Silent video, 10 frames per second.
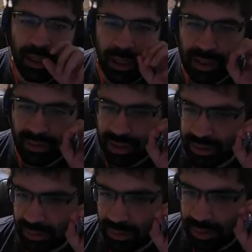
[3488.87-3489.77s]

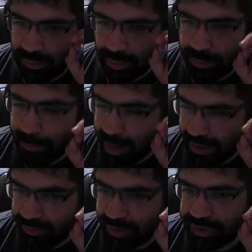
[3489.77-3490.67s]
It would be
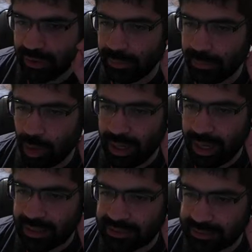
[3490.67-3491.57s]
beneficial to block
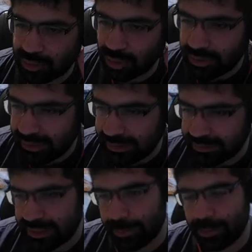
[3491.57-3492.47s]
access to these
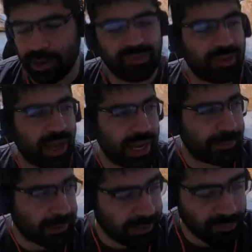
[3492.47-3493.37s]
type of
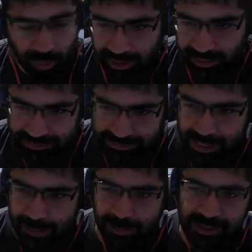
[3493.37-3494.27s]
IP. What is this
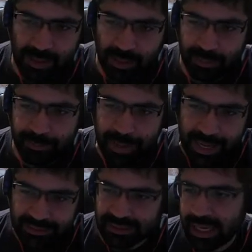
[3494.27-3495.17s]
IP? It's called
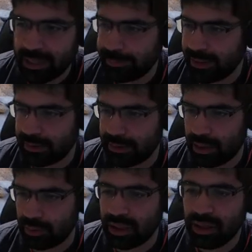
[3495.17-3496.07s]
magic IP in
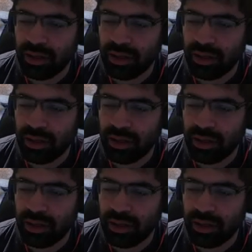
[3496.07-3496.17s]
cloud.